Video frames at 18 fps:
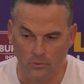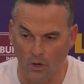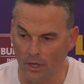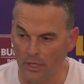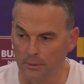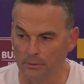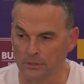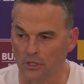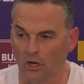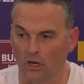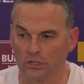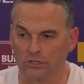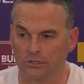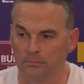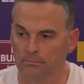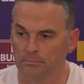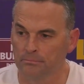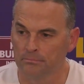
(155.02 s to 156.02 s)
No, he was
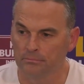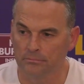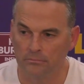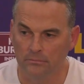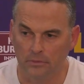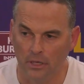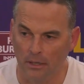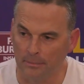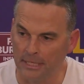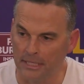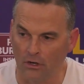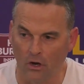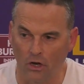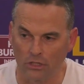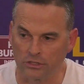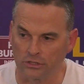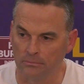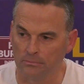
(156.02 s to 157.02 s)
awesome. I mean,
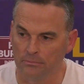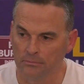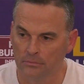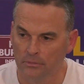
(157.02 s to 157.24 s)
awesome.